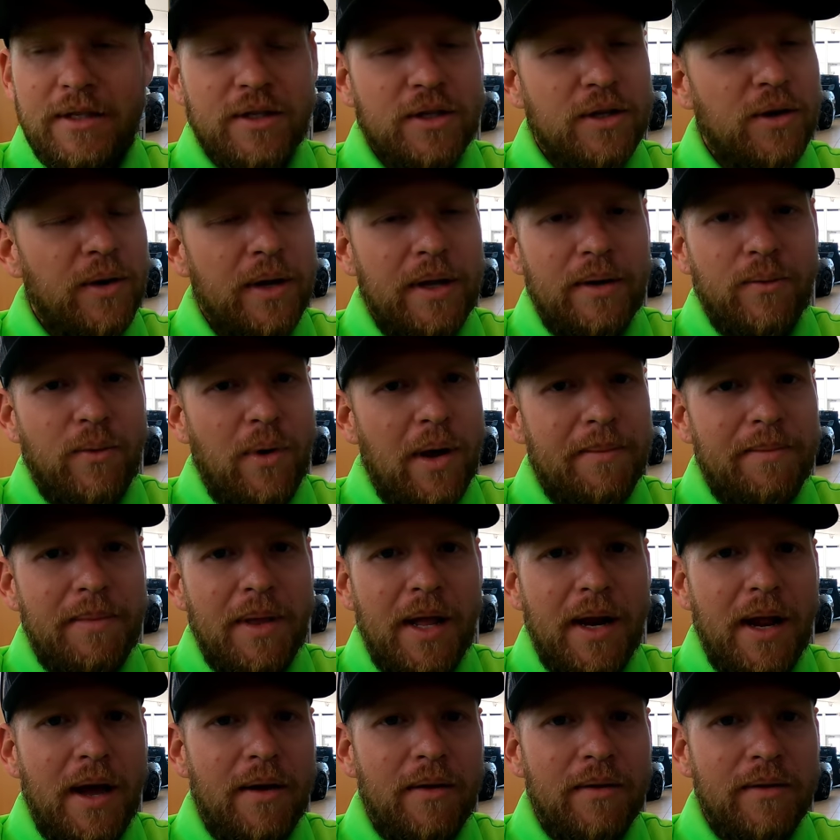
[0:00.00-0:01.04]
just go ahead and wipe
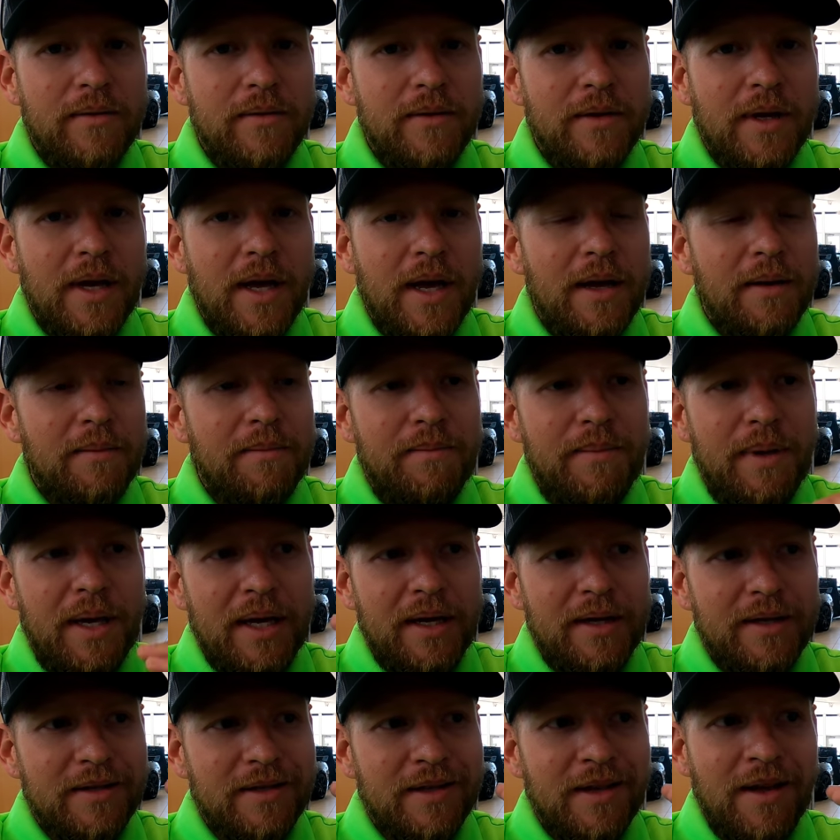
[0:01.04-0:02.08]
that out, okay?
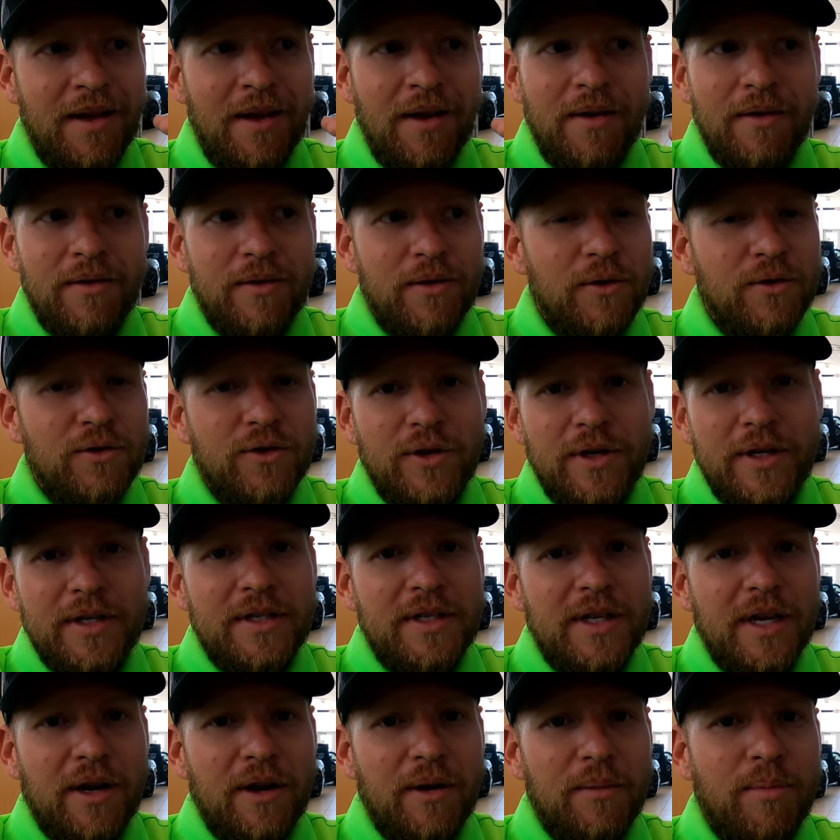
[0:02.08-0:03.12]
Because those are the
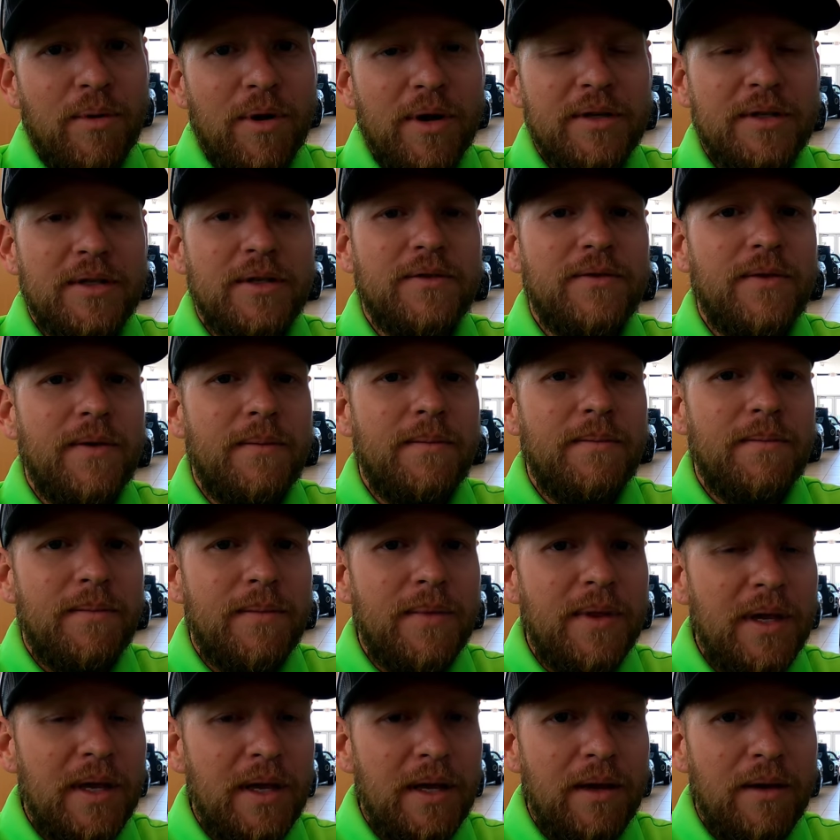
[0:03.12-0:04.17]
sticker prices from
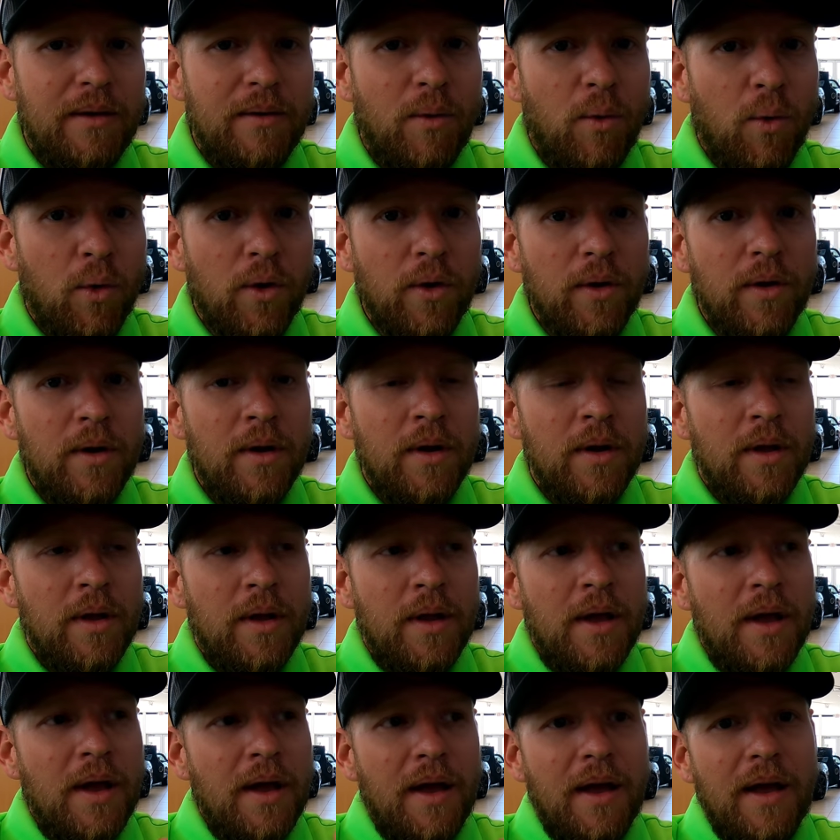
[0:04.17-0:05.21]
the order
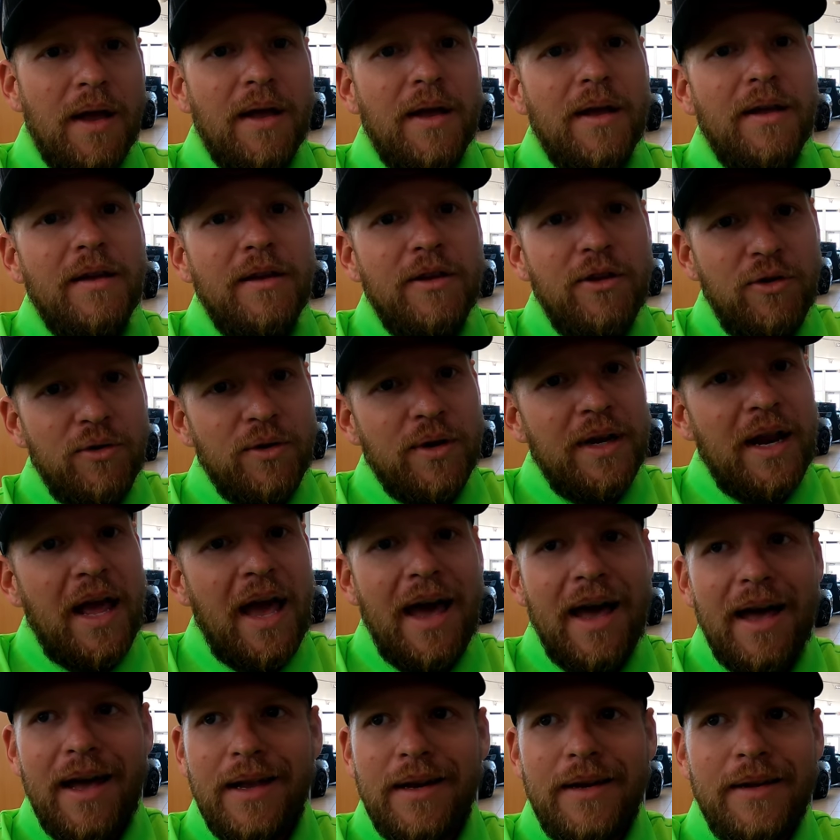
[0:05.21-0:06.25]
you can
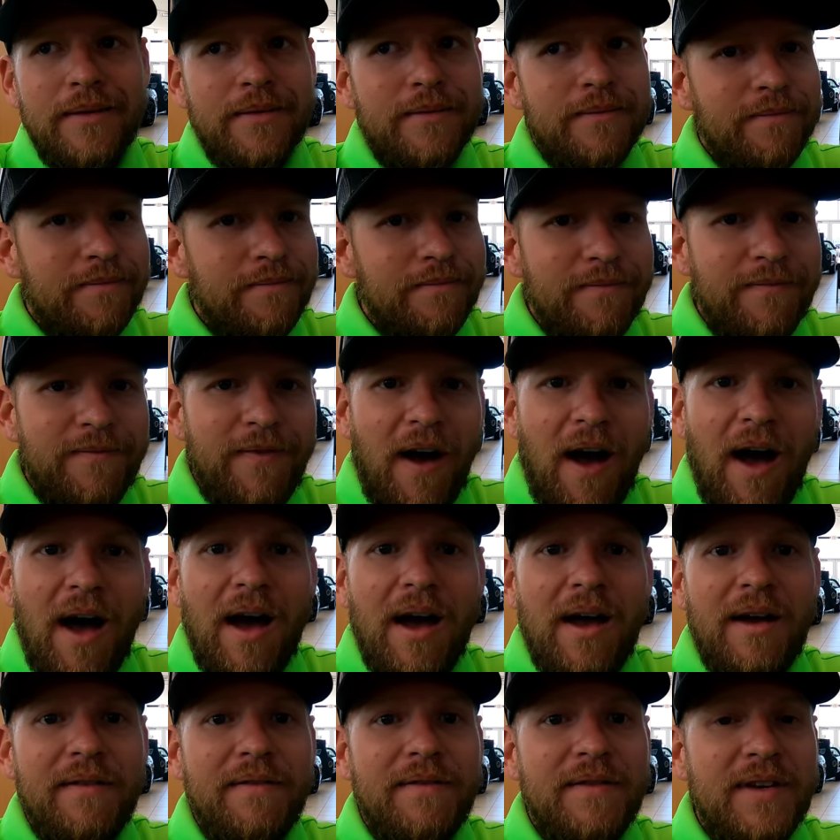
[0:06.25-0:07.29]
add
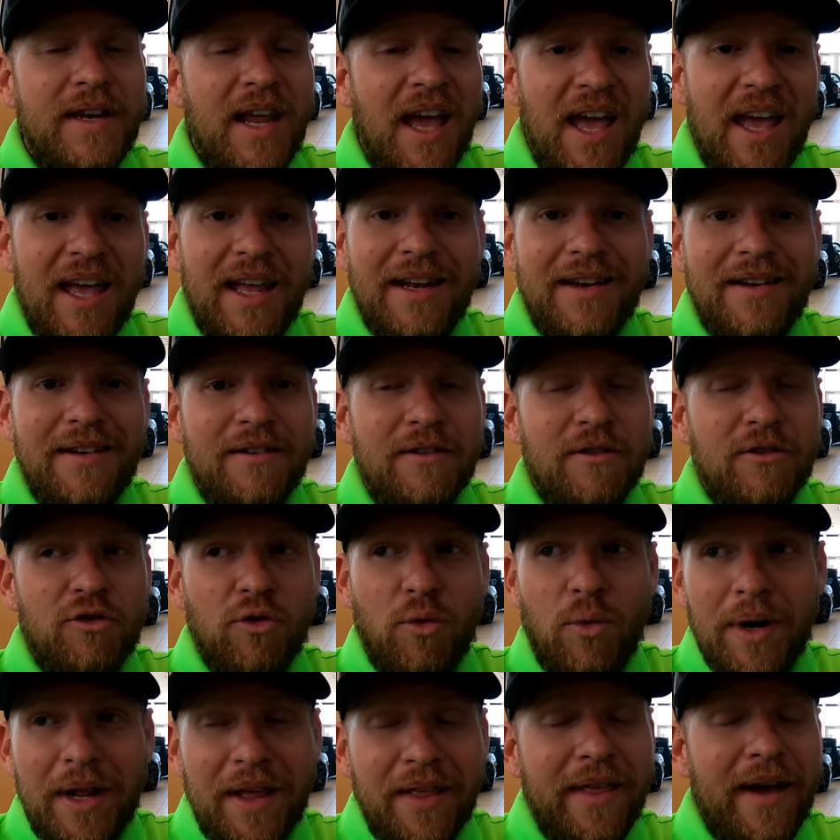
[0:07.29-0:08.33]
five, ten,
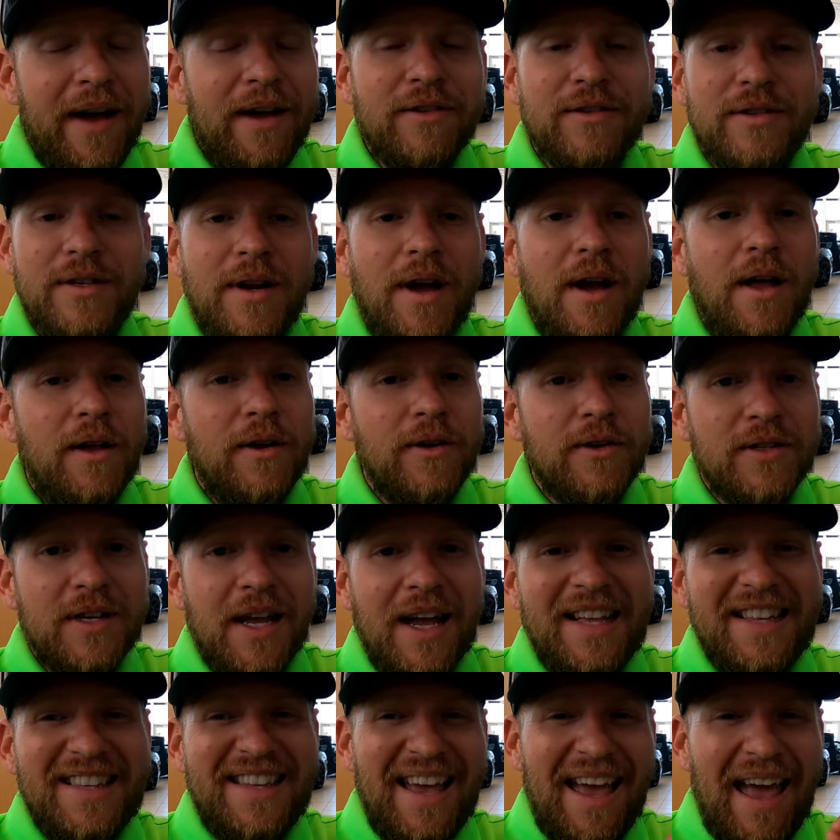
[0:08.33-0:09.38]
twenty thousand dollars
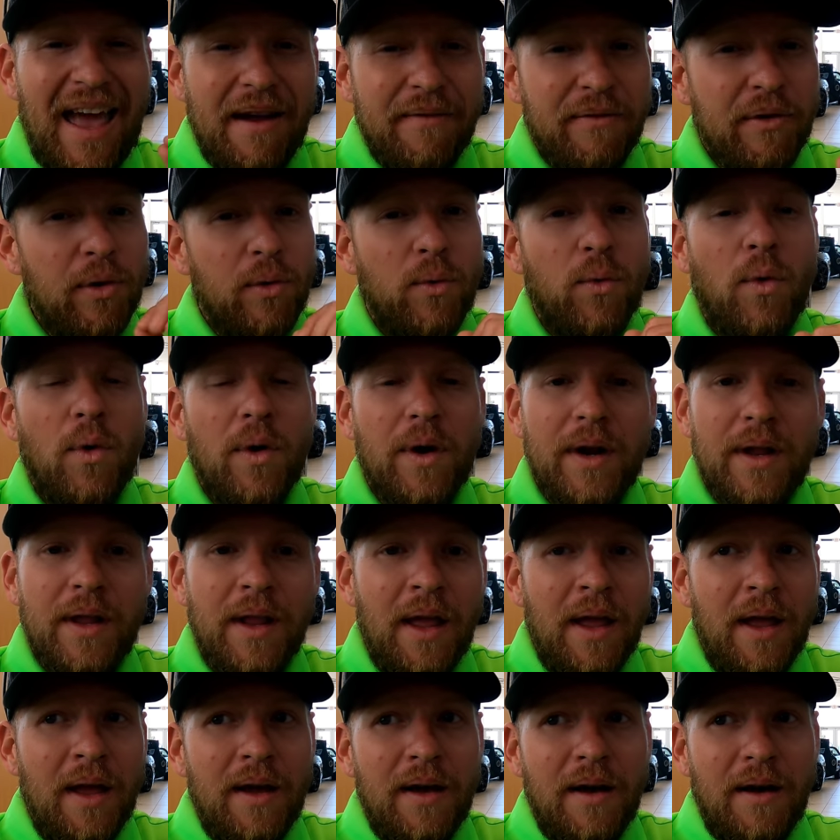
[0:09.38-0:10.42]
onto every one
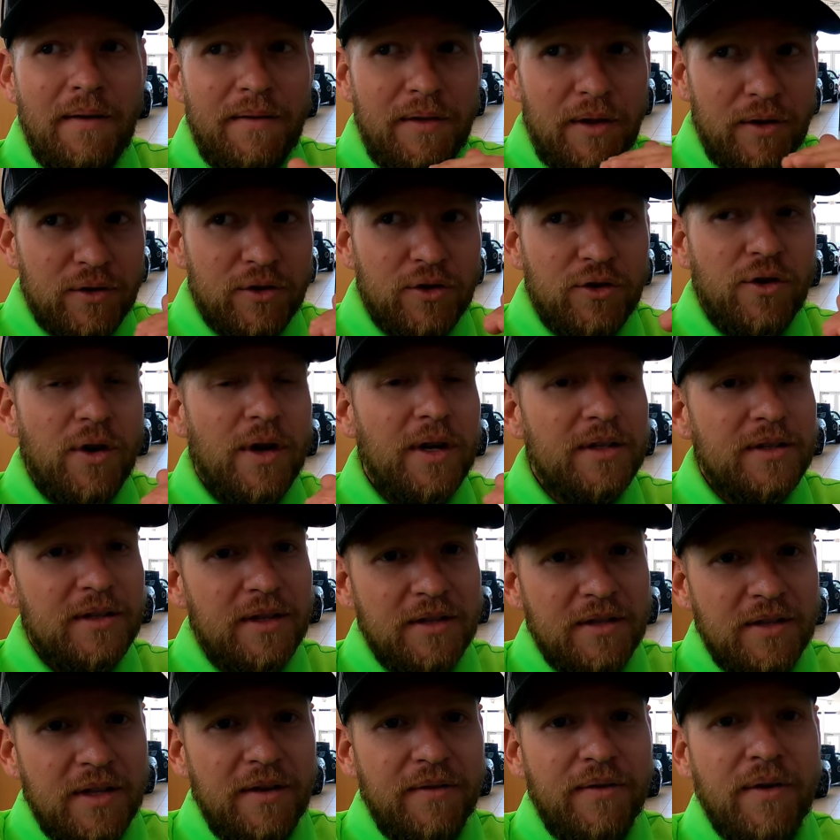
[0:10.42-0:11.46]
of those trucks.
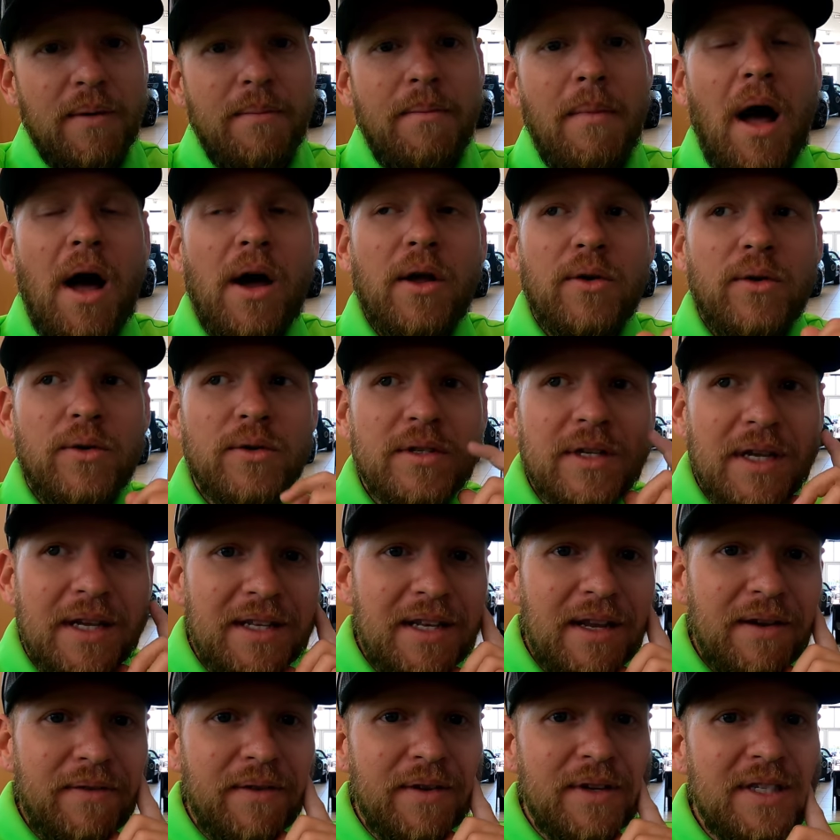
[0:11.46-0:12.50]
Just different models
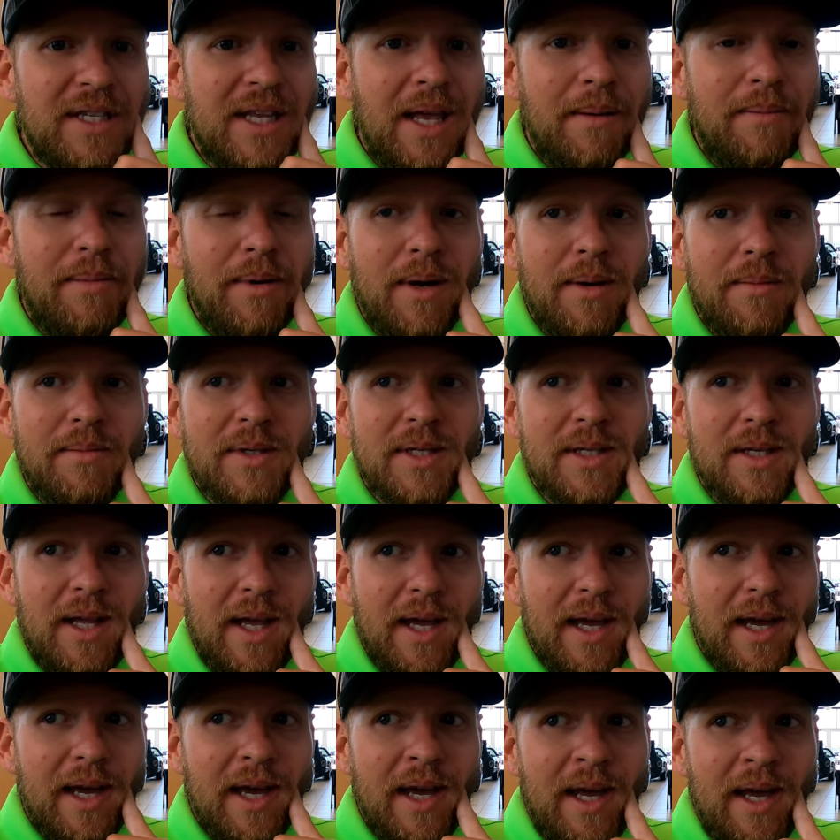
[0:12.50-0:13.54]
and different step ups.
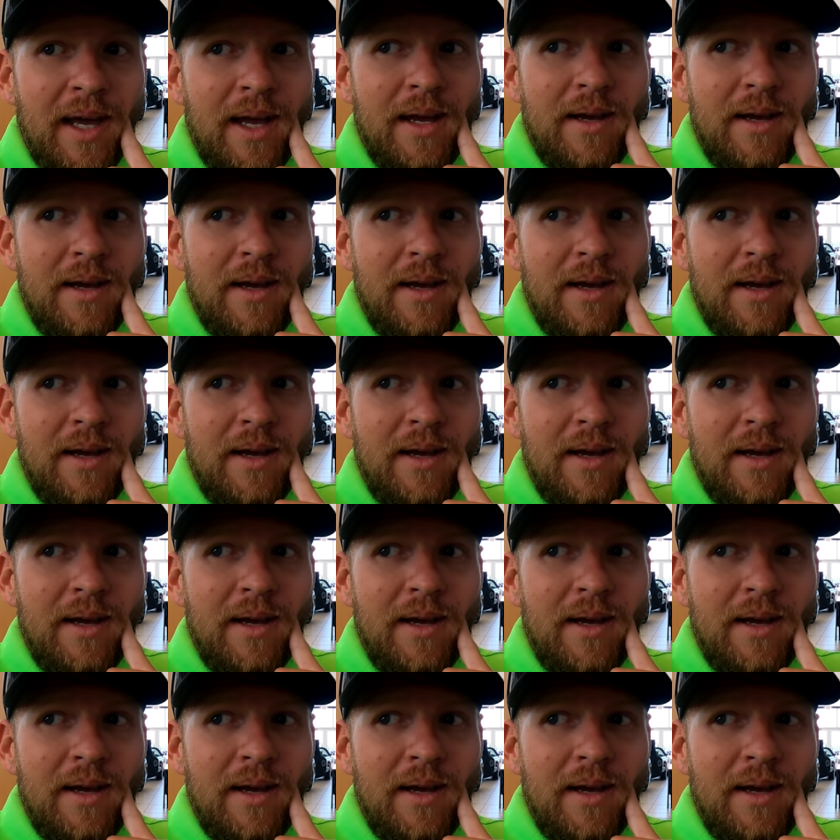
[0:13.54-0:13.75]
Like